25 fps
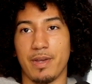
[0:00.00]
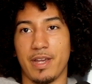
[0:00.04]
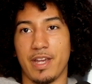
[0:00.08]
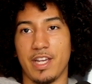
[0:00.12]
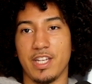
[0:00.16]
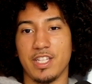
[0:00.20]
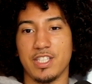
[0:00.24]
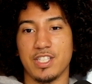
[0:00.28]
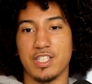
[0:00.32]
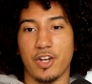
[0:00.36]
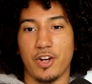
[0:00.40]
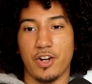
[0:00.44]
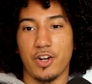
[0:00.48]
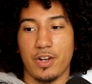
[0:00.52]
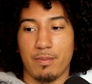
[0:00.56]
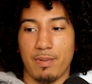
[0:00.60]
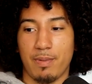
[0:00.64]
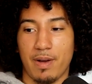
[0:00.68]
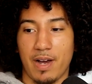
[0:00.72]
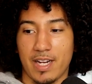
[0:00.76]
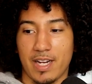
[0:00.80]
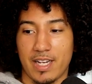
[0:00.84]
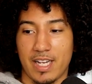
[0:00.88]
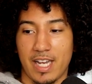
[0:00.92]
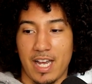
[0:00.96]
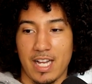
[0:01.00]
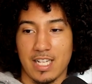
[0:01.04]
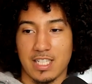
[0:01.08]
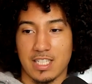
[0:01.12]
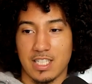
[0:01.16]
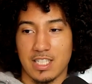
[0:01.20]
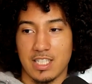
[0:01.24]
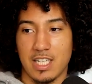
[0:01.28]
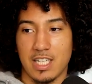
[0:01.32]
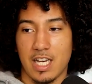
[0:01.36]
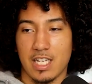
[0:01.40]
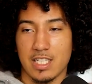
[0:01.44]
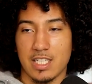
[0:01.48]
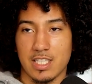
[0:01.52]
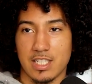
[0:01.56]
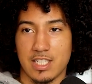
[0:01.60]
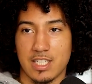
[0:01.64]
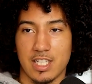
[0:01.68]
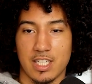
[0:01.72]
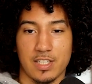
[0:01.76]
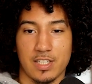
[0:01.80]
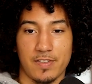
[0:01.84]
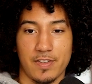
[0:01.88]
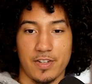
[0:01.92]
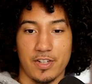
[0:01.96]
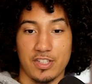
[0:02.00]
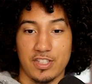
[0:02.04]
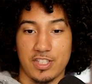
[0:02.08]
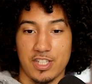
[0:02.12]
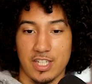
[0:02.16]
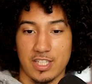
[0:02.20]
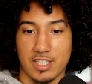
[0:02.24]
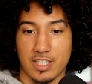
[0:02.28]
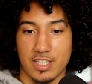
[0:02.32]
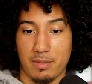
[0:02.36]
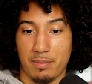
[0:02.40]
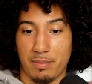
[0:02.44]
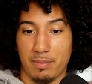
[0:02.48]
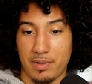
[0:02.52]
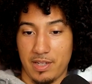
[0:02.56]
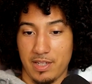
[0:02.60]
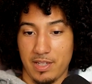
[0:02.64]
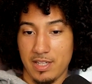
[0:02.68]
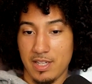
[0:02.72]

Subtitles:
He started a podcast because he has a 6-figure chess company.